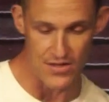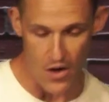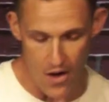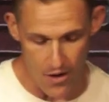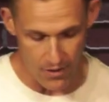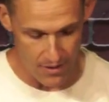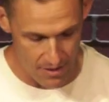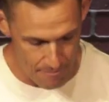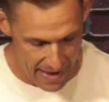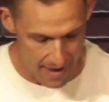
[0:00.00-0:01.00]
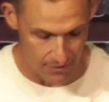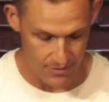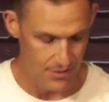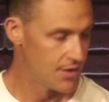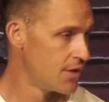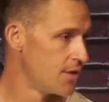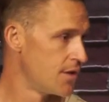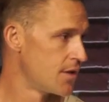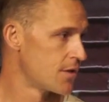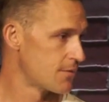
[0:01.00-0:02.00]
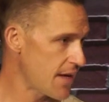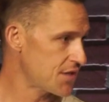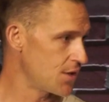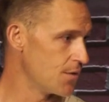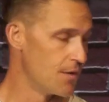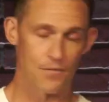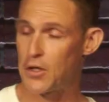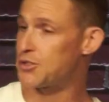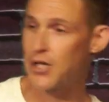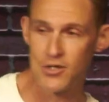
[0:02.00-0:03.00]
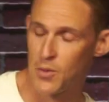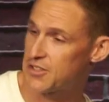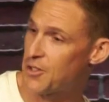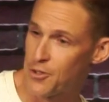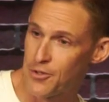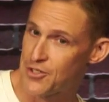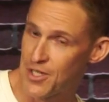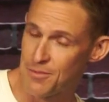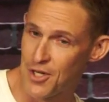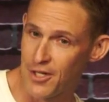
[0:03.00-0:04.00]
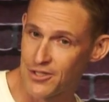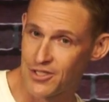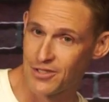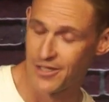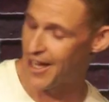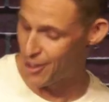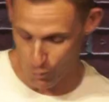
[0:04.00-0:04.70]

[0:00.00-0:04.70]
all about rescue. First church wasn't a cruise ship church, and